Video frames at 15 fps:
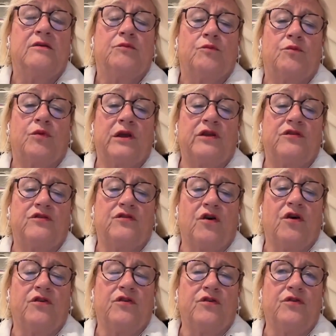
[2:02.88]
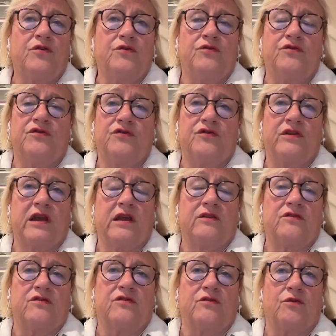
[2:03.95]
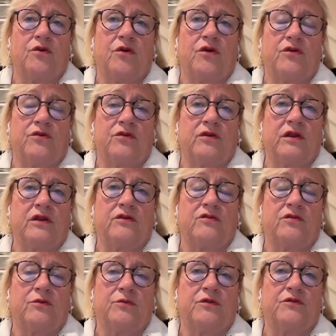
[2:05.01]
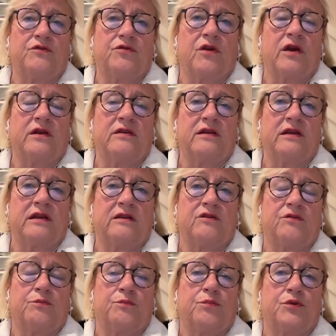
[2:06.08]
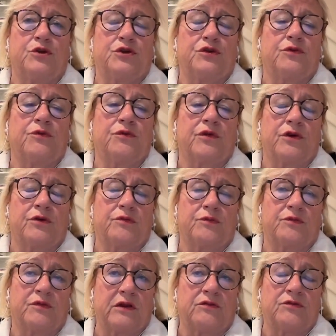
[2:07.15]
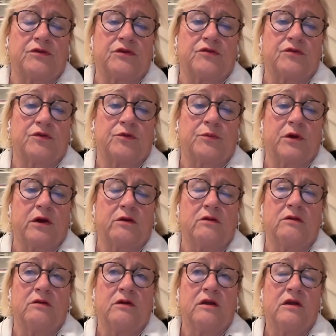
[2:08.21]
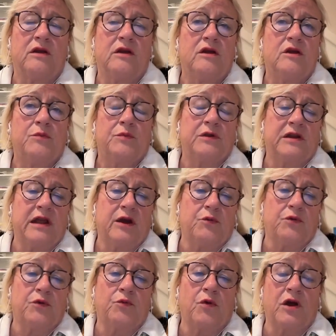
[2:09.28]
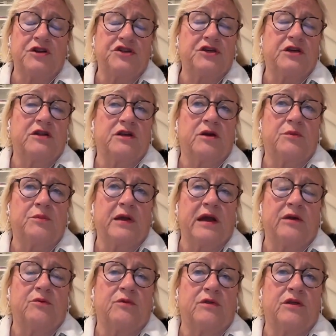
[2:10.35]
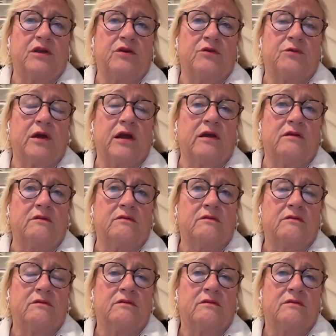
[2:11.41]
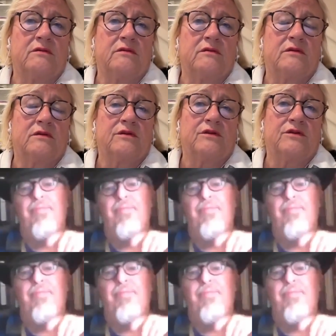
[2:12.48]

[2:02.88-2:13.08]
we saw the W H O just get slaughtered in terms of trying to push through their central control model. Mm-hmm. But now we're watching it come back with the U N. Yes.